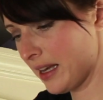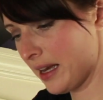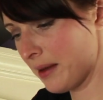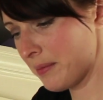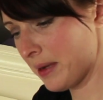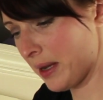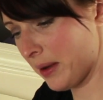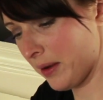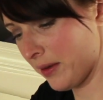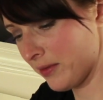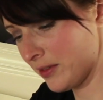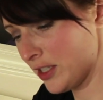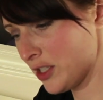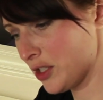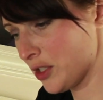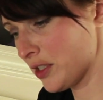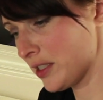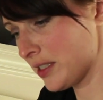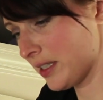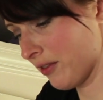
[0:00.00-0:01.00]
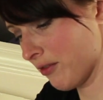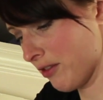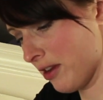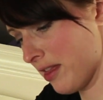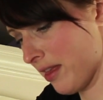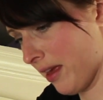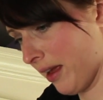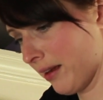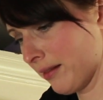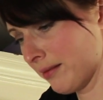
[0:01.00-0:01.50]
I'm now having to dust
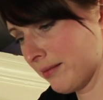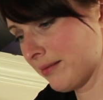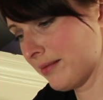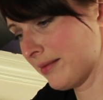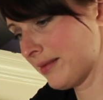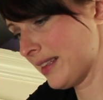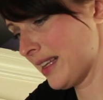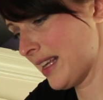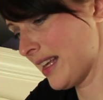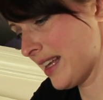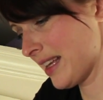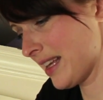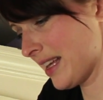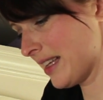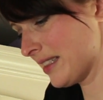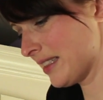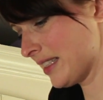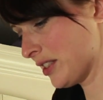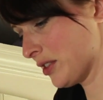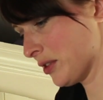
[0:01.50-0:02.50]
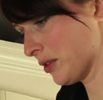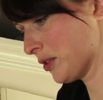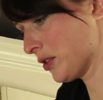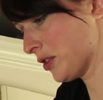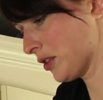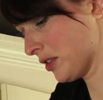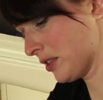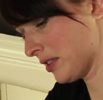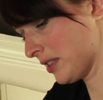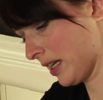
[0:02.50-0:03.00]
everything because it's so
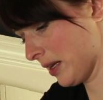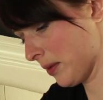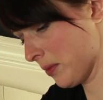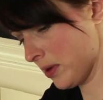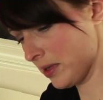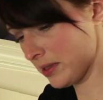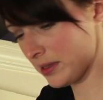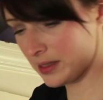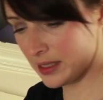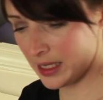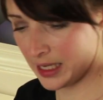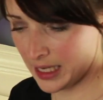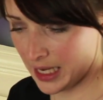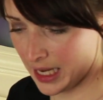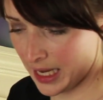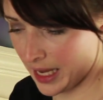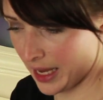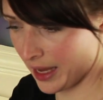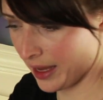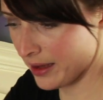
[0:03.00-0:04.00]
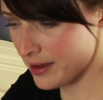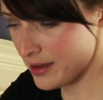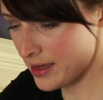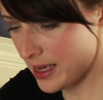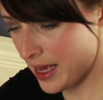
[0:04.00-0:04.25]
dusty. What's in here?